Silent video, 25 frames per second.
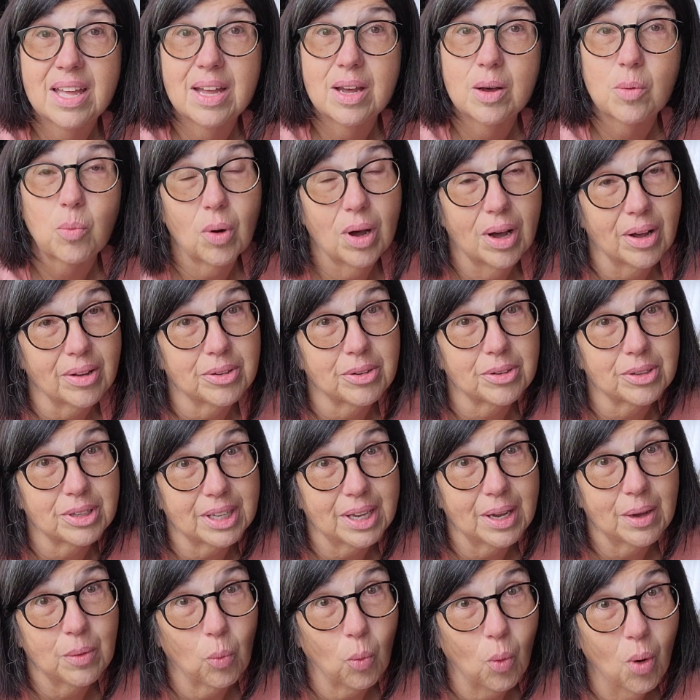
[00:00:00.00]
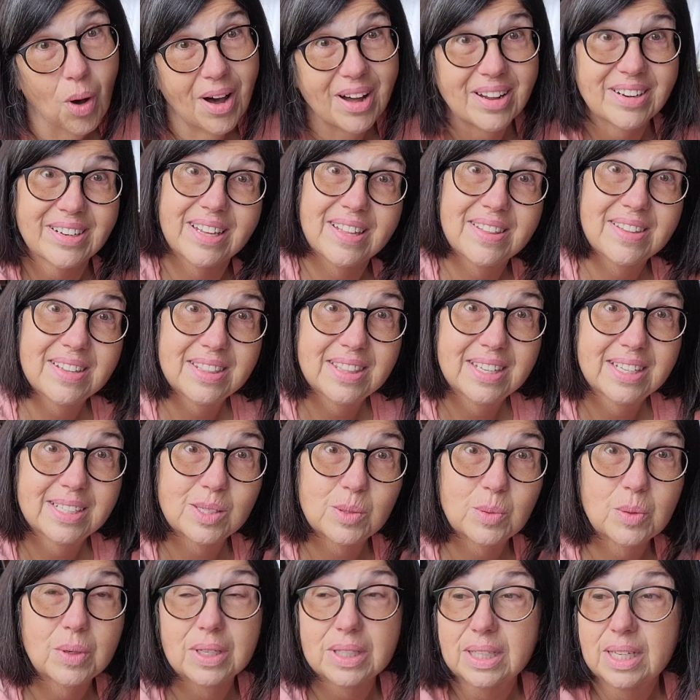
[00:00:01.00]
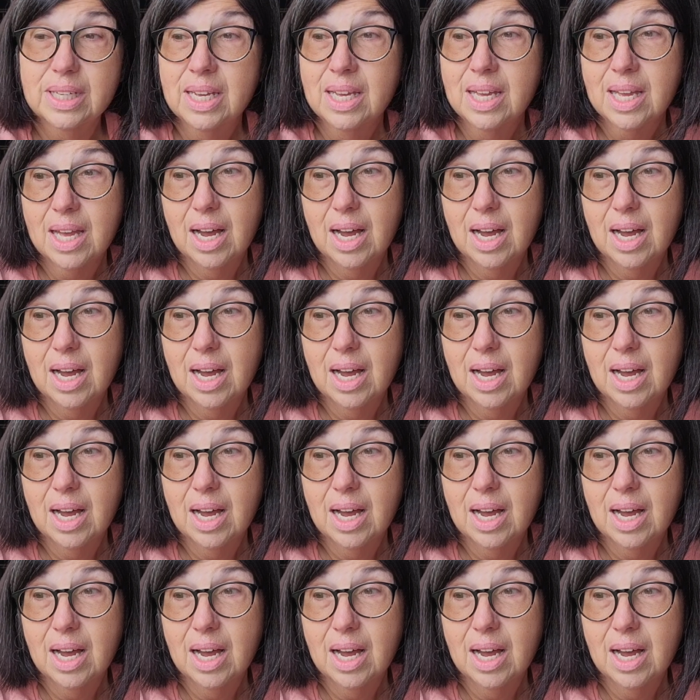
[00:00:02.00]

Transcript: Well, you're going to get one, and then this one.